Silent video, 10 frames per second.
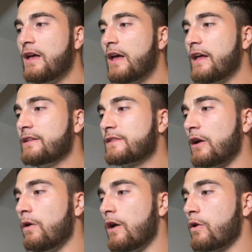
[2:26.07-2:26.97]
And
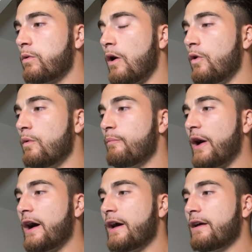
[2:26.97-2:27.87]
so a quote
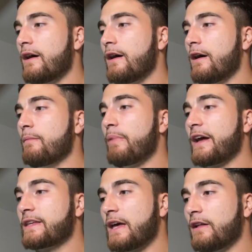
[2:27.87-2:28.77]

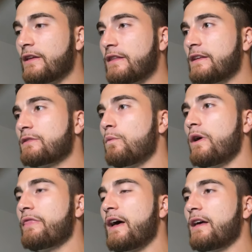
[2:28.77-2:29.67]
by Kelly, he's the
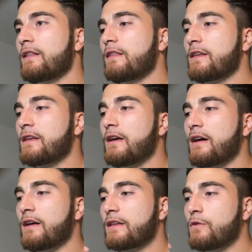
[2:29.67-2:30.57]
one that he
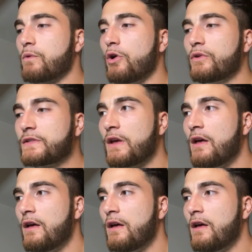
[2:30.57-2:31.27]
wrote